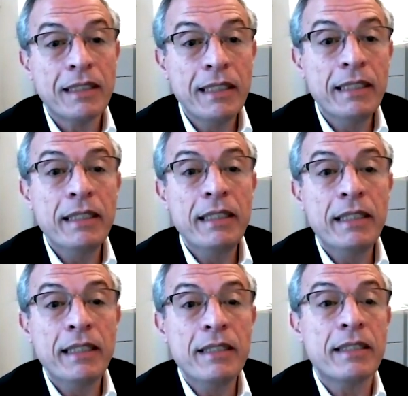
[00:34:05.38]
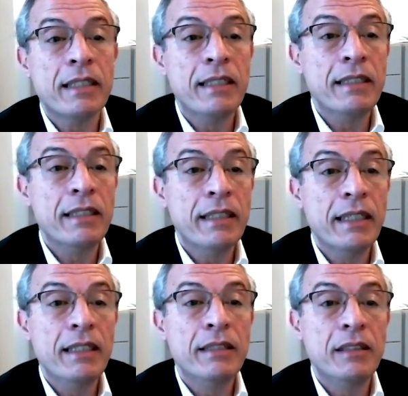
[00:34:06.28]
clearly list and
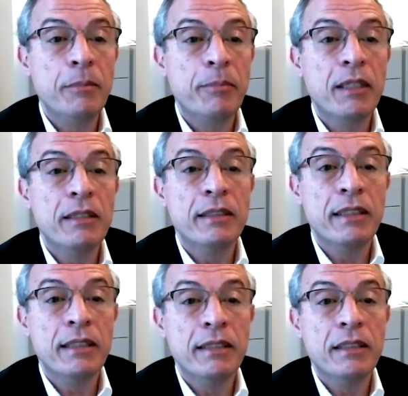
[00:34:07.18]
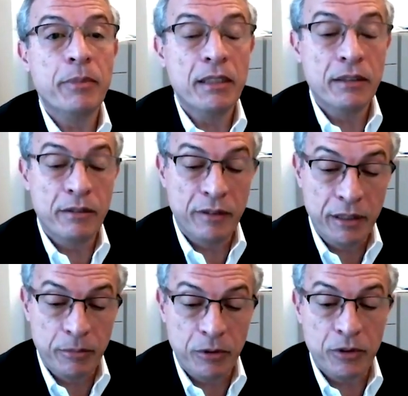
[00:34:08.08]
indicate the dependent and independent
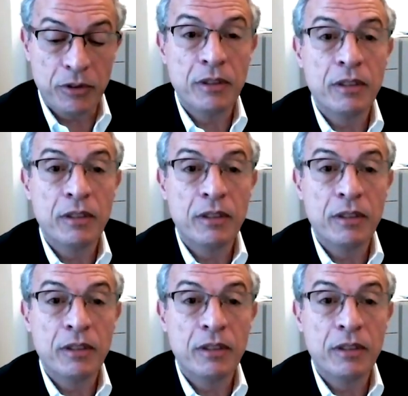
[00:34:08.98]
variables.